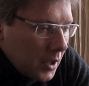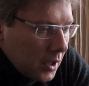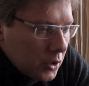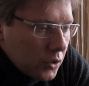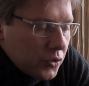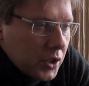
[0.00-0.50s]

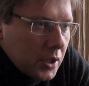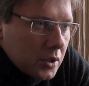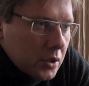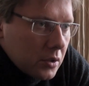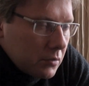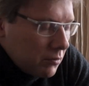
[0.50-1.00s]
lots of
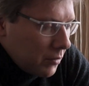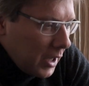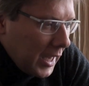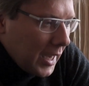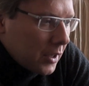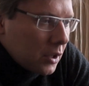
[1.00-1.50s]
things
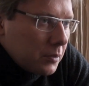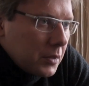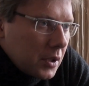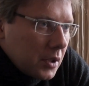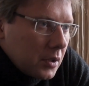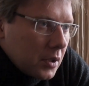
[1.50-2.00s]
cannot
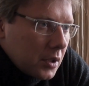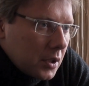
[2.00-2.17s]
be